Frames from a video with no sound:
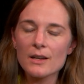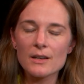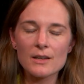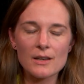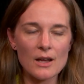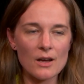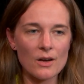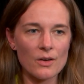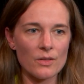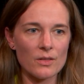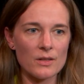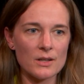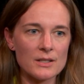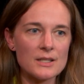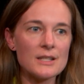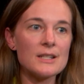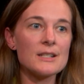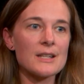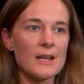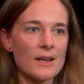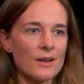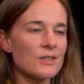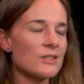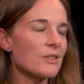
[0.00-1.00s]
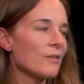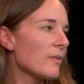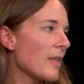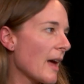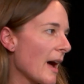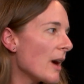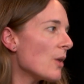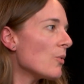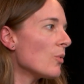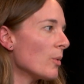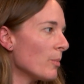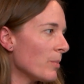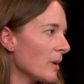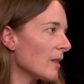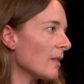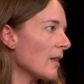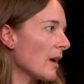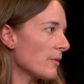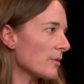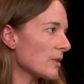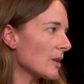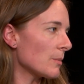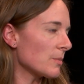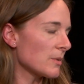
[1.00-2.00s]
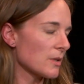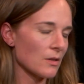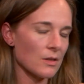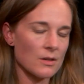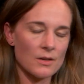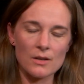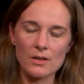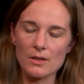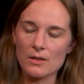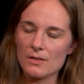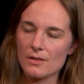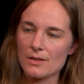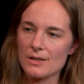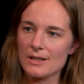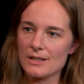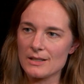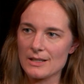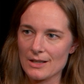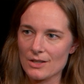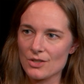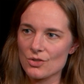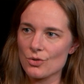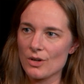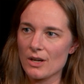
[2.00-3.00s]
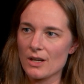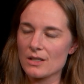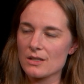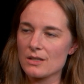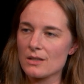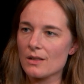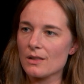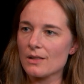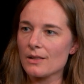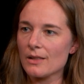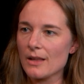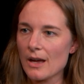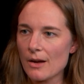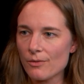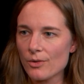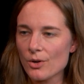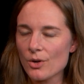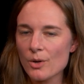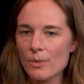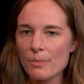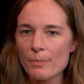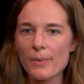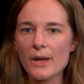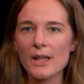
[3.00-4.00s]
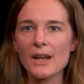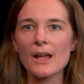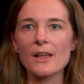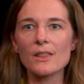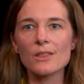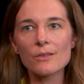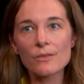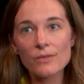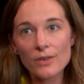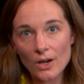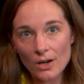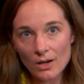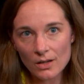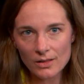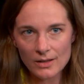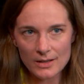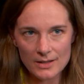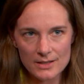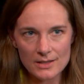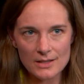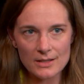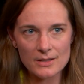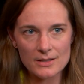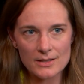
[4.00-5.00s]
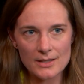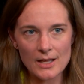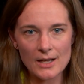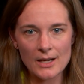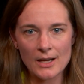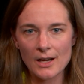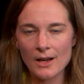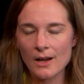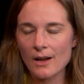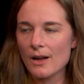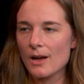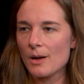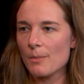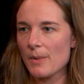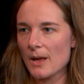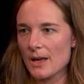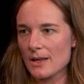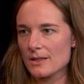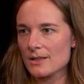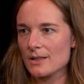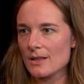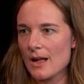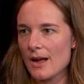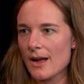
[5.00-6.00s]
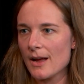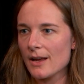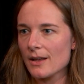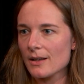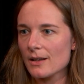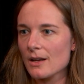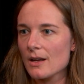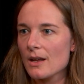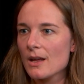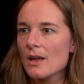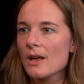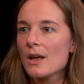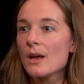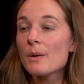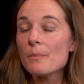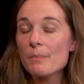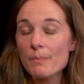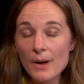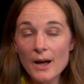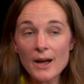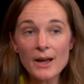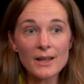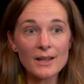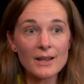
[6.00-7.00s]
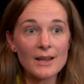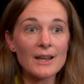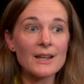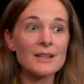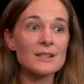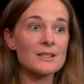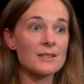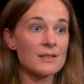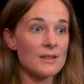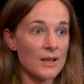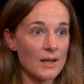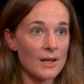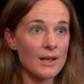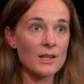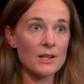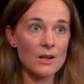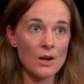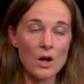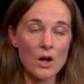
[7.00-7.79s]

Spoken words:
Now, the details of that will be left up to the district level, but at the very least, it's setting a baseline. But it